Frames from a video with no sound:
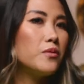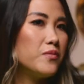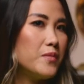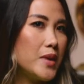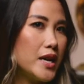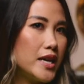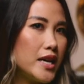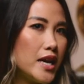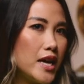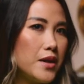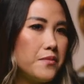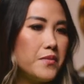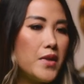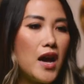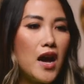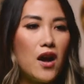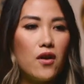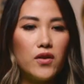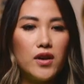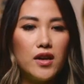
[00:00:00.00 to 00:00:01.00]
of my game?
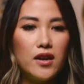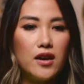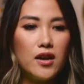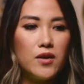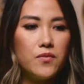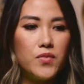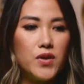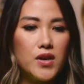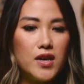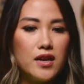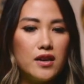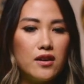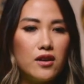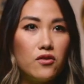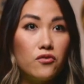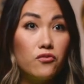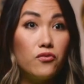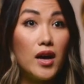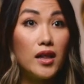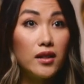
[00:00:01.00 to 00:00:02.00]
How can I be
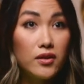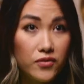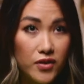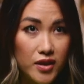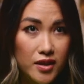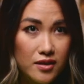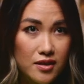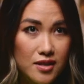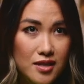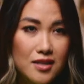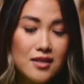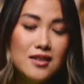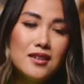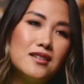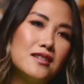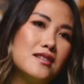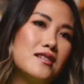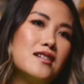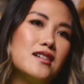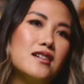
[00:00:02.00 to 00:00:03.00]
relevant?
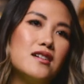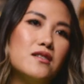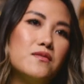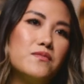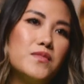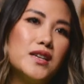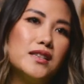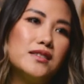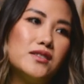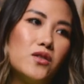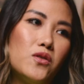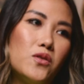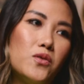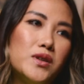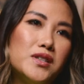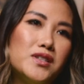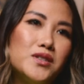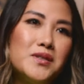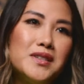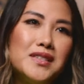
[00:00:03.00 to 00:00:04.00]
It's
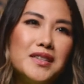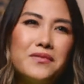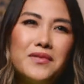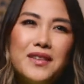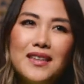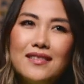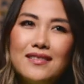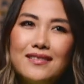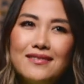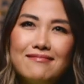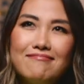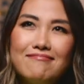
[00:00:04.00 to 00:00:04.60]
always doing something,